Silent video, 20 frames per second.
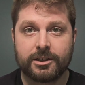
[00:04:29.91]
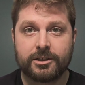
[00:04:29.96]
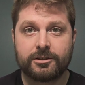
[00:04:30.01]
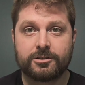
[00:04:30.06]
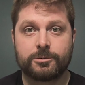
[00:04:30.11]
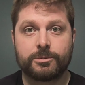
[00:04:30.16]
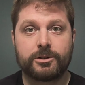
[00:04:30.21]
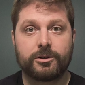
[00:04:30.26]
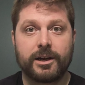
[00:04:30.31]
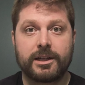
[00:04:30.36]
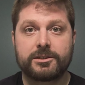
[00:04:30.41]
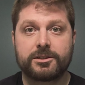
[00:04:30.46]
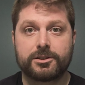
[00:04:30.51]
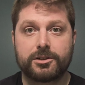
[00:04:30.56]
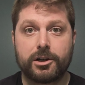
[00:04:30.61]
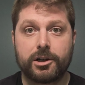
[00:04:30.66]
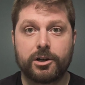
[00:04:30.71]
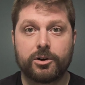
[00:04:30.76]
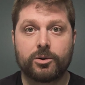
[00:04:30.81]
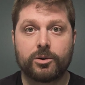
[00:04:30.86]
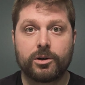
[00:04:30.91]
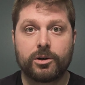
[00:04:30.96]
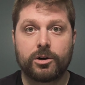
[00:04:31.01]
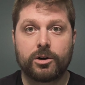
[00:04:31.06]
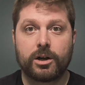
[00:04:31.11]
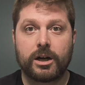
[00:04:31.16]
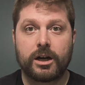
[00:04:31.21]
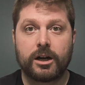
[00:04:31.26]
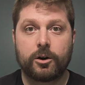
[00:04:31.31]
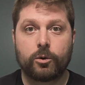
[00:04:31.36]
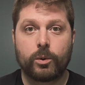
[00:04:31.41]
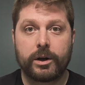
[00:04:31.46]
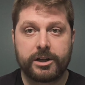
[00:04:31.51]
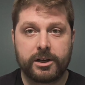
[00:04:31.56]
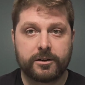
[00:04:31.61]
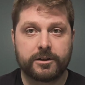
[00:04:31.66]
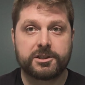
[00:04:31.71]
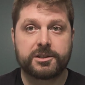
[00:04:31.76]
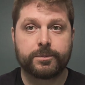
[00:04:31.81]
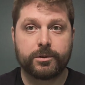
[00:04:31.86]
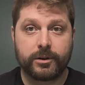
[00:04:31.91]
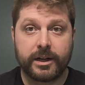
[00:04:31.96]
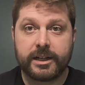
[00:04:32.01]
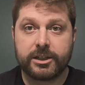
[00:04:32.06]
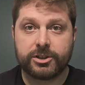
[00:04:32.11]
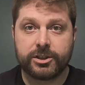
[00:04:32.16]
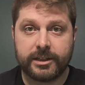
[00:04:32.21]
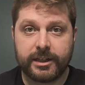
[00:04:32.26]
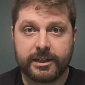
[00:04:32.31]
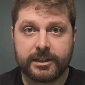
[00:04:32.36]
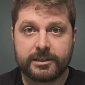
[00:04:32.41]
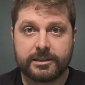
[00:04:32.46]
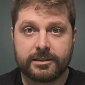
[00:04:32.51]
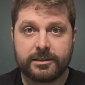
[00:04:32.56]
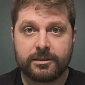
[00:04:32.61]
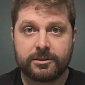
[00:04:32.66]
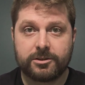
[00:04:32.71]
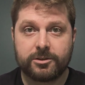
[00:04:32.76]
so it'd be great to know what your inspiration is,